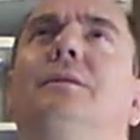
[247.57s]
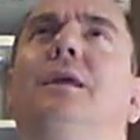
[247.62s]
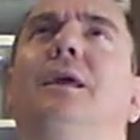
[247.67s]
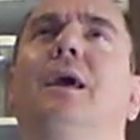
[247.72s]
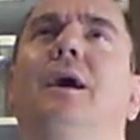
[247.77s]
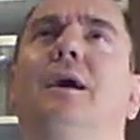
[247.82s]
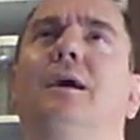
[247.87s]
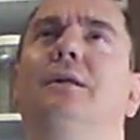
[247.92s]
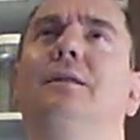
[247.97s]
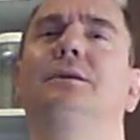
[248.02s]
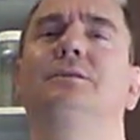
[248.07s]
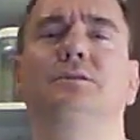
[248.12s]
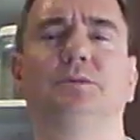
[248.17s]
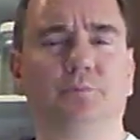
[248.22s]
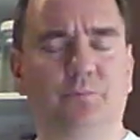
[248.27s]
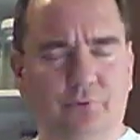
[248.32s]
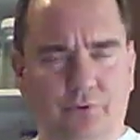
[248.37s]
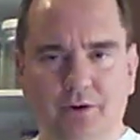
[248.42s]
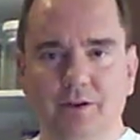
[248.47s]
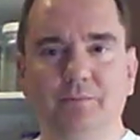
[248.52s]
yeah, that's
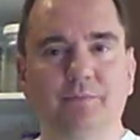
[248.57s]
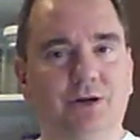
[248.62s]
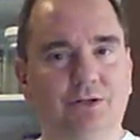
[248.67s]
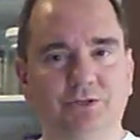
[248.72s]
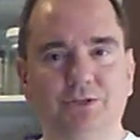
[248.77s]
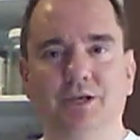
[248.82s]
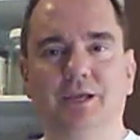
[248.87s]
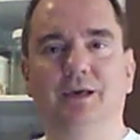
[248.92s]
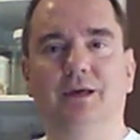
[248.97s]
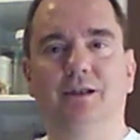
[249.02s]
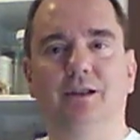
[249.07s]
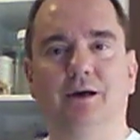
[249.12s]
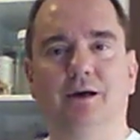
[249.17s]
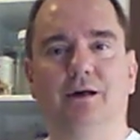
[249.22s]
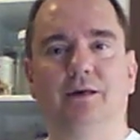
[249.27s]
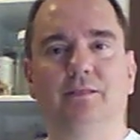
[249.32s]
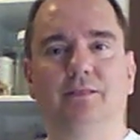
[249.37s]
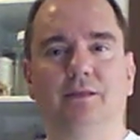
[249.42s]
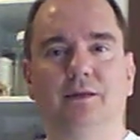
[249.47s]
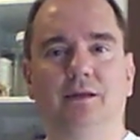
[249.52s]
pretty much it.
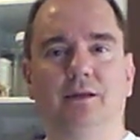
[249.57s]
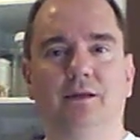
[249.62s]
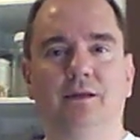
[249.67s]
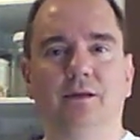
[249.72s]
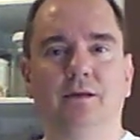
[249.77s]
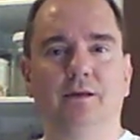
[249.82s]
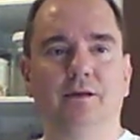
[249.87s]
The